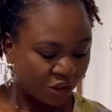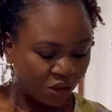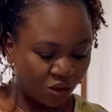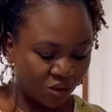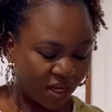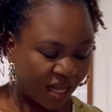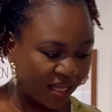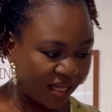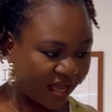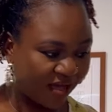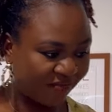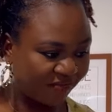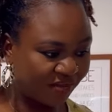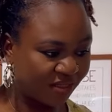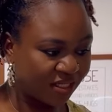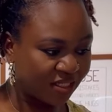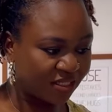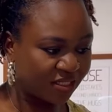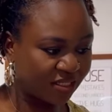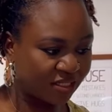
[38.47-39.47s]
You can have
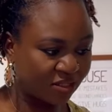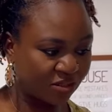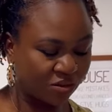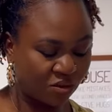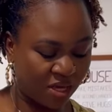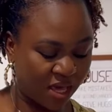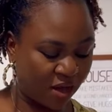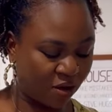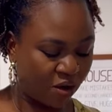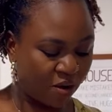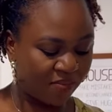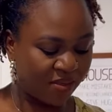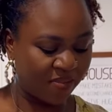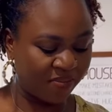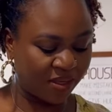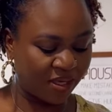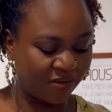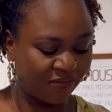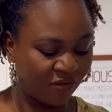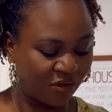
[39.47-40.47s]
this. Oh yeah, come, let
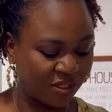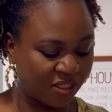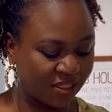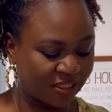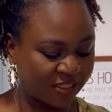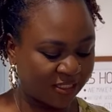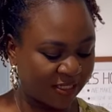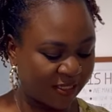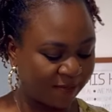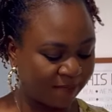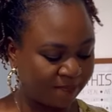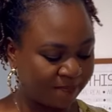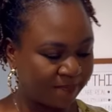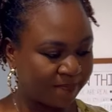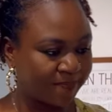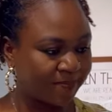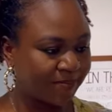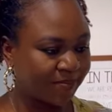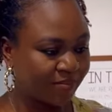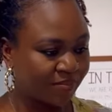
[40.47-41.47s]
me give you this.
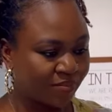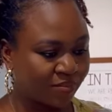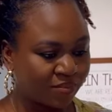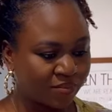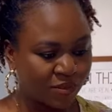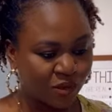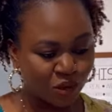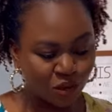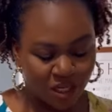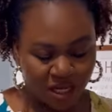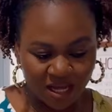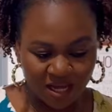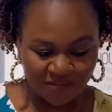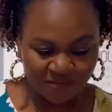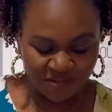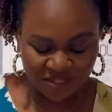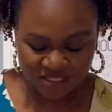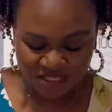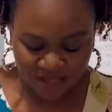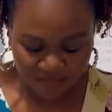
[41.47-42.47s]
You can't have
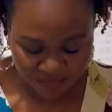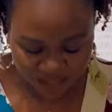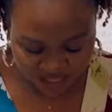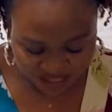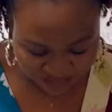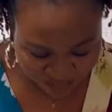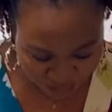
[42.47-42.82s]
the same as